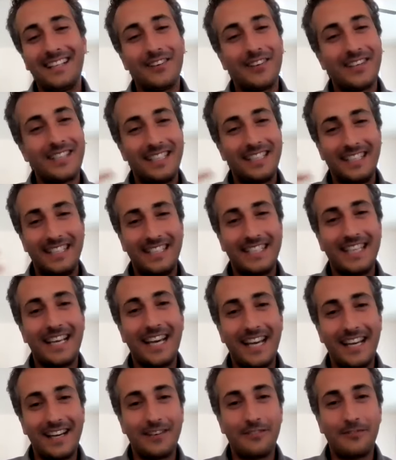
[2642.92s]
there was a
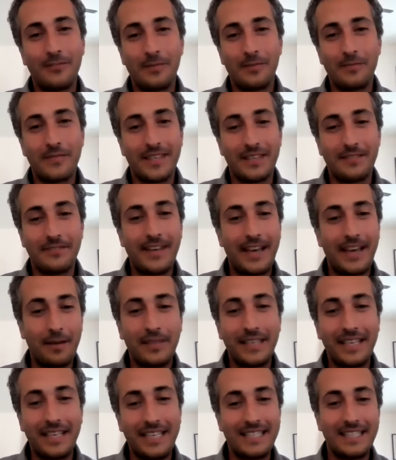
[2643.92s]
desire from the
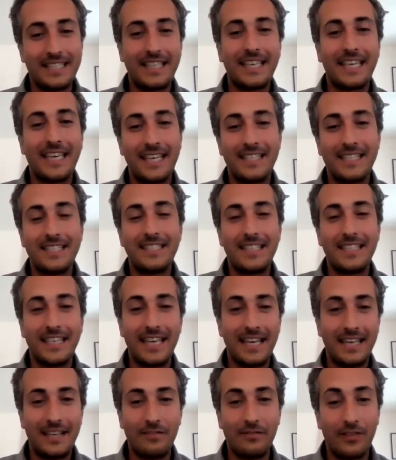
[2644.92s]
families and the kids to
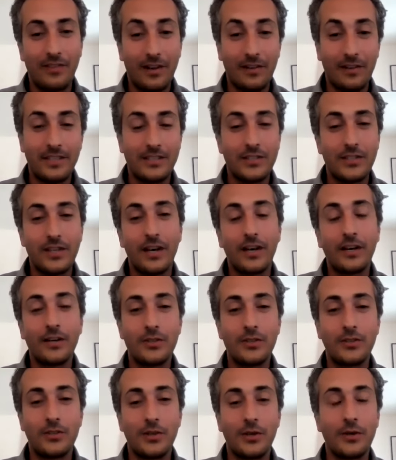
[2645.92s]
get involved in
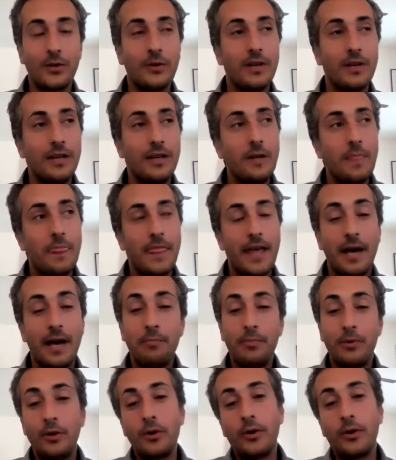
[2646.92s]
soccer. So
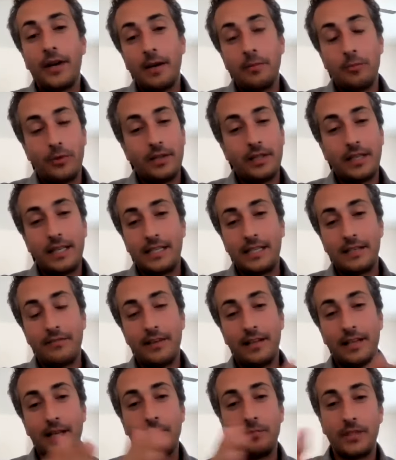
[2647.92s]
that program really
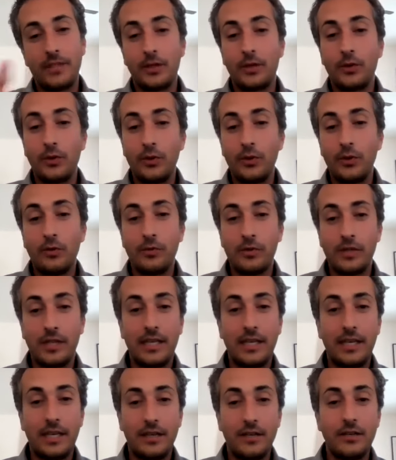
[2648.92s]
developed and grew over the
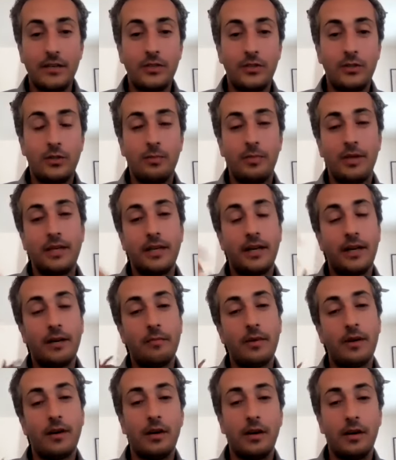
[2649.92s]
years to
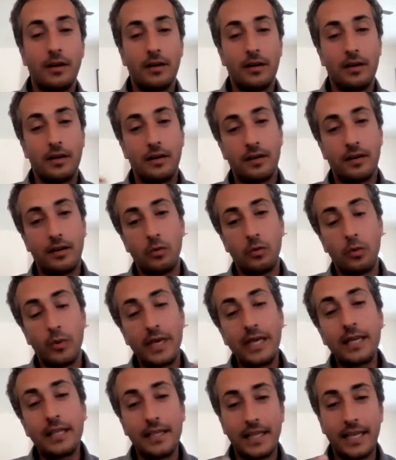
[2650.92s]
become a, a
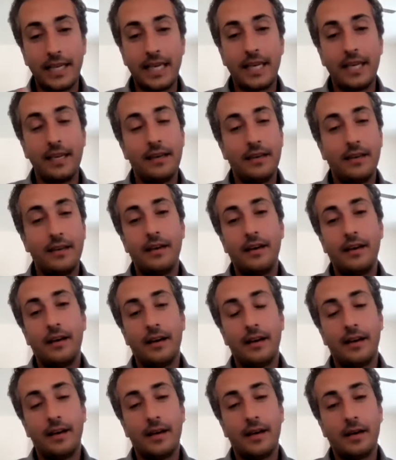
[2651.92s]
weekly
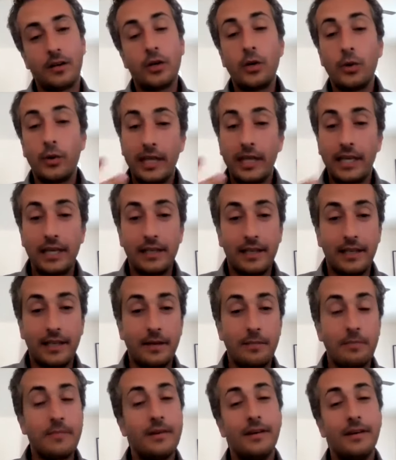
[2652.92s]
uh,
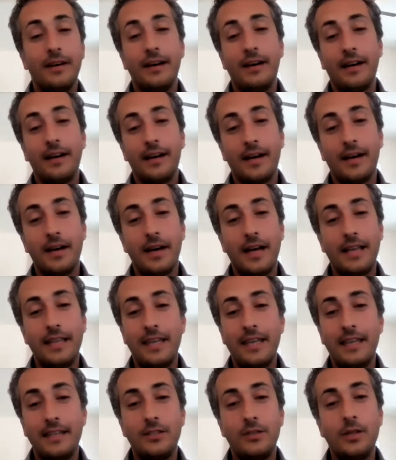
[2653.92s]
curriculum uh,
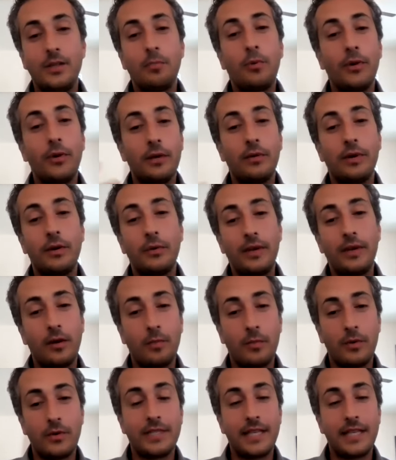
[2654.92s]
and then to the point where we
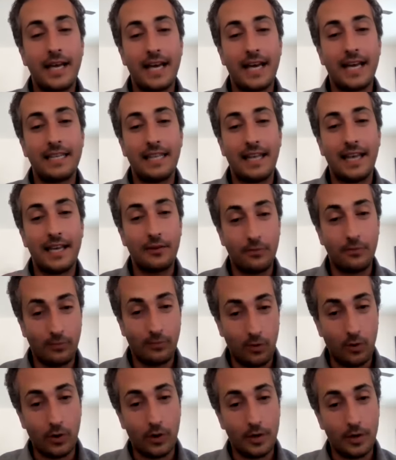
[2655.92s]
almost had like
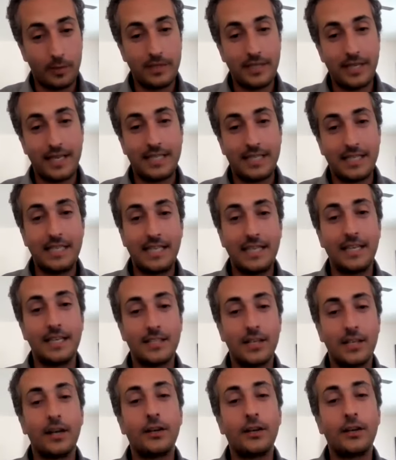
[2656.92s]
formed a
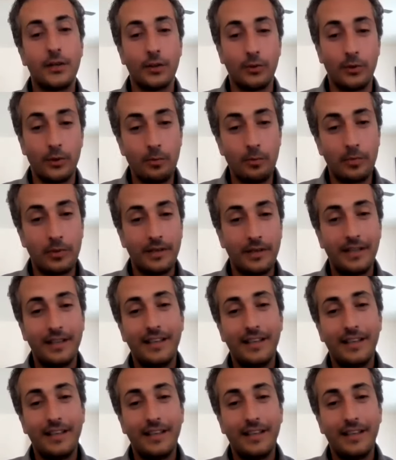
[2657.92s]
TS soccer group